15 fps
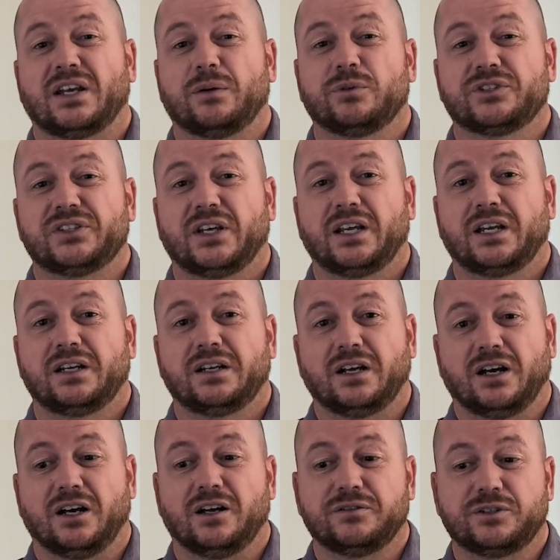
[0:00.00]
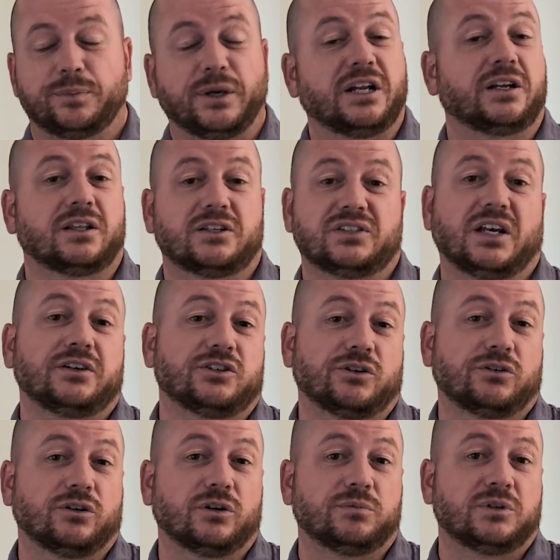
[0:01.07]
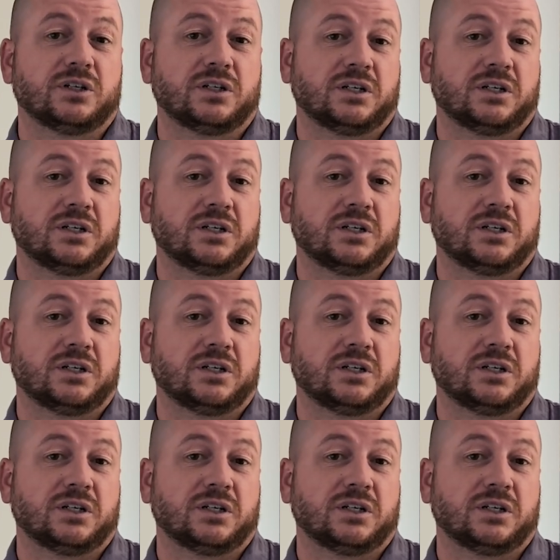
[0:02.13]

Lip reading: I will say, depending on the size of your group,